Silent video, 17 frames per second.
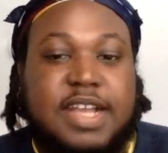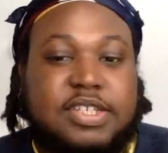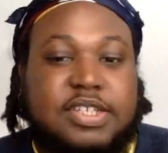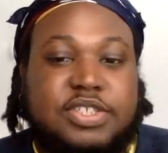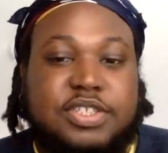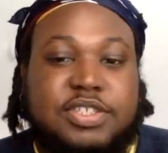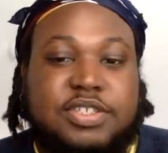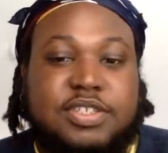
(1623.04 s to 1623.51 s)

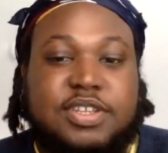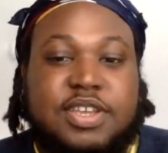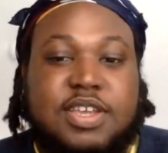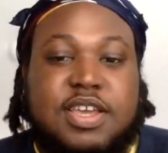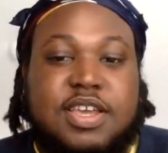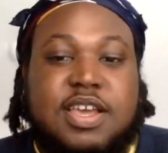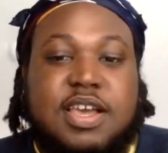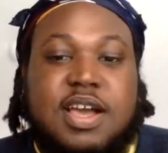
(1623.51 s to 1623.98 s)
action.
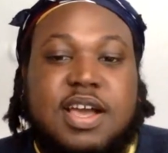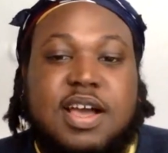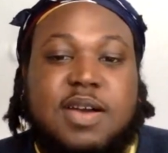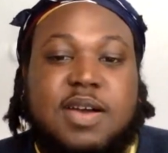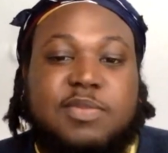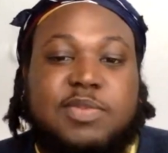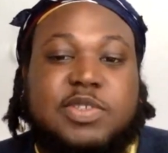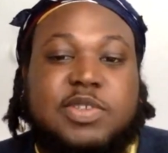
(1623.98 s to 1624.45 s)

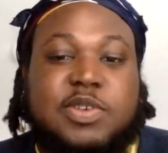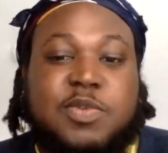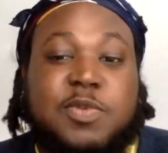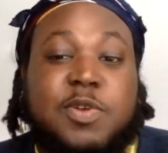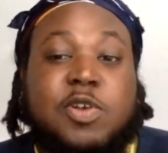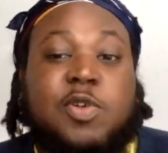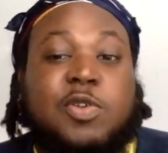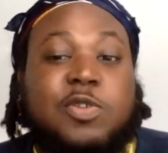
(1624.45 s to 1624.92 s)
So
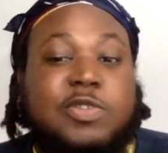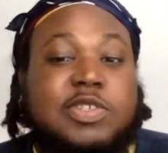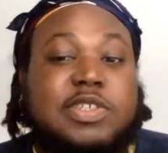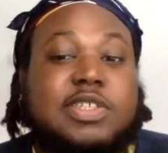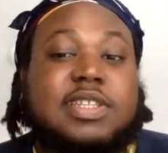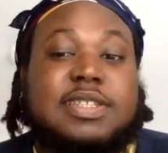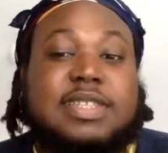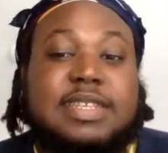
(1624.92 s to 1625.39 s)
we're going
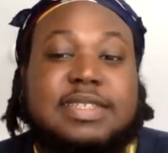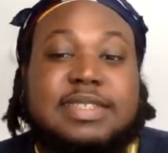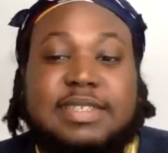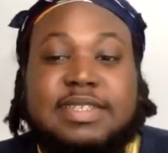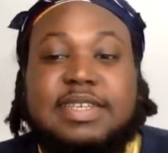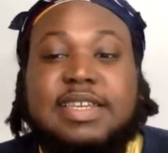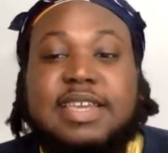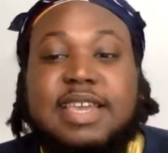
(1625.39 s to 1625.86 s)
to let the
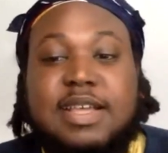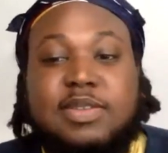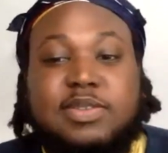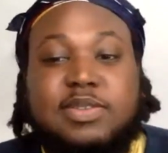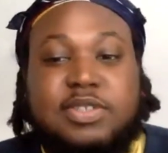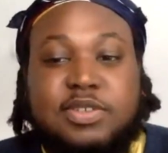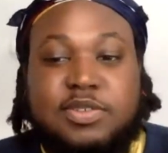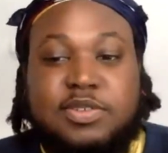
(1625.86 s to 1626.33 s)
City
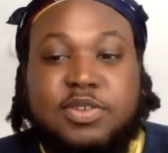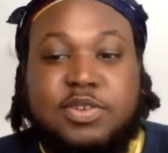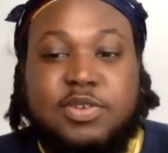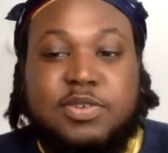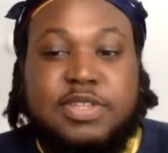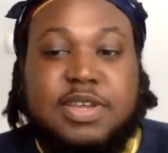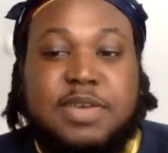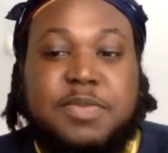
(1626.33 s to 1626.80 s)
Council
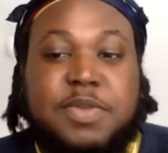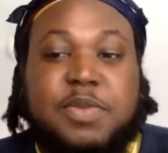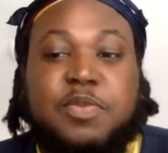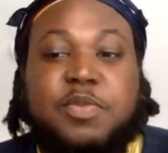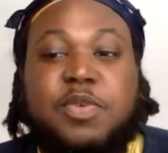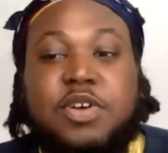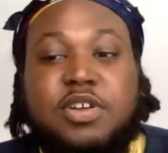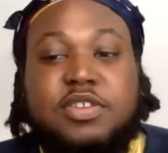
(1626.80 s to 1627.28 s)
know that
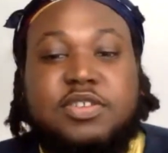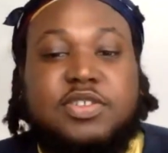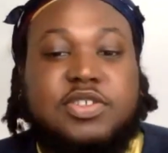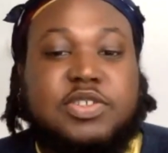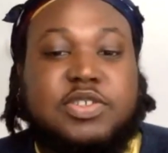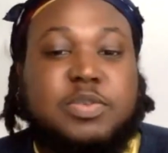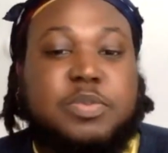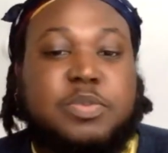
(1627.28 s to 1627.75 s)
we want
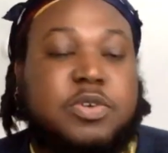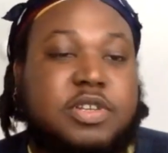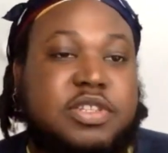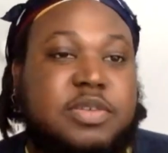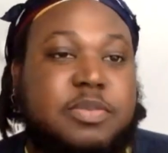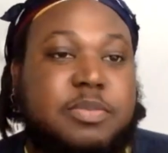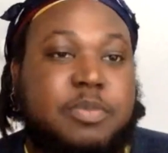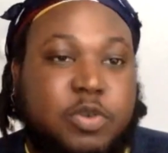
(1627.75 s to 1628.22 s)
to
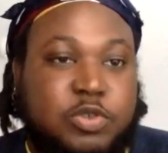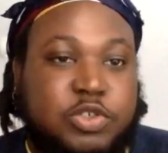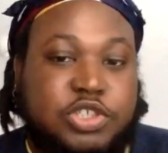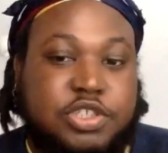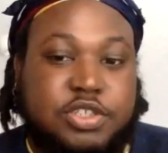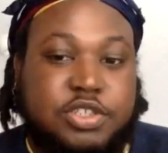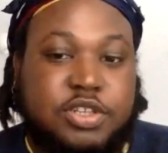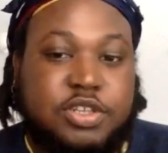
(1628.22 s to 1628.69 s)
support the
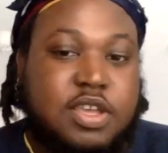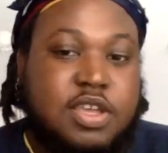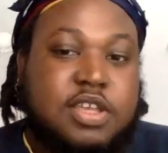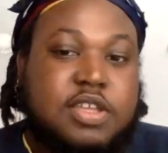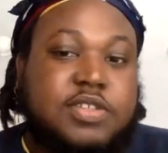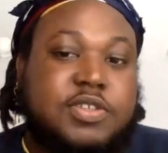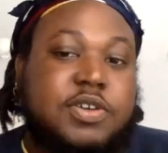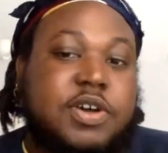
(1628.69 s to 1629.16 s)
motion
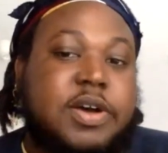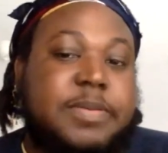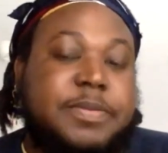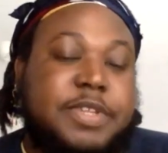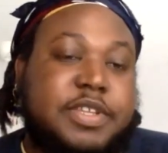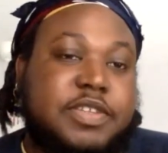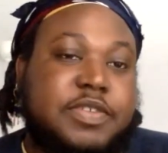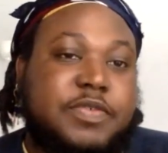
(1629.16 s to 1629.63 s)
to
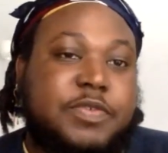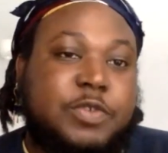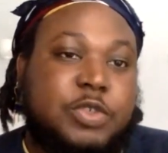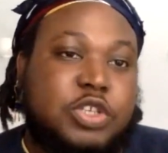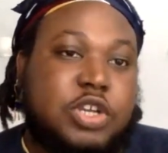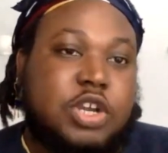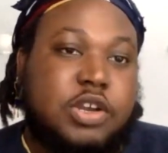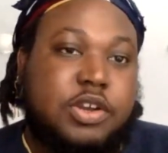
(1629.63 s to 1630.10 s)
update the
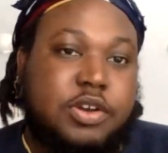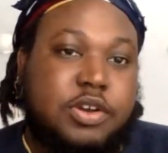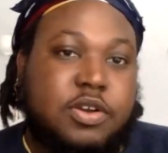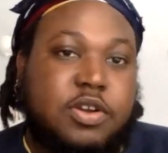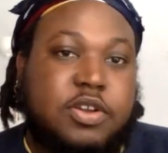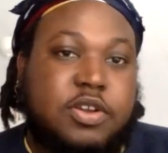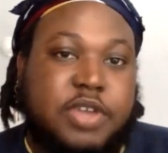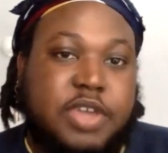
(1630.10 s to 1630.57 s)
food
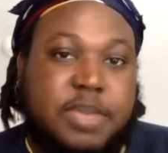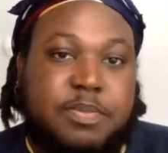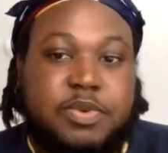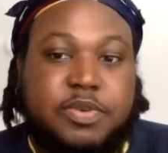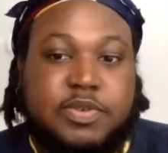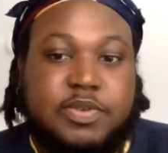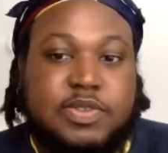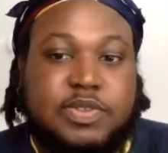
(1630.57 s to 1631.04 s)
charter on
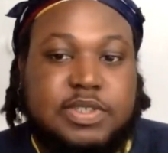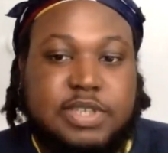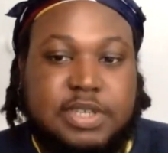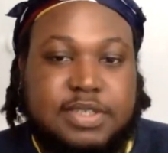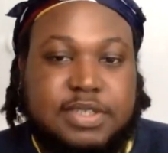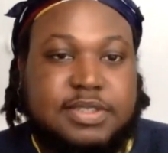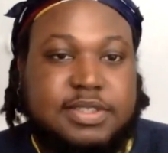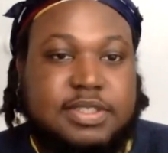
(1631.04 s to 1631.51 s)
April
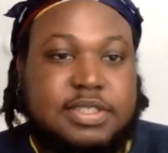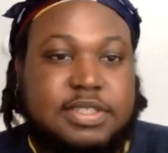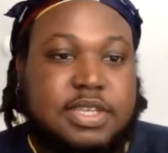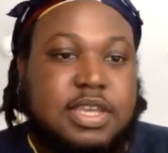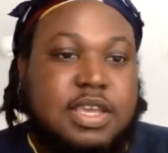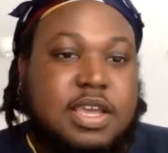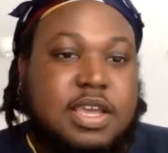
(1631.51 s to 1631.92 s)
6th.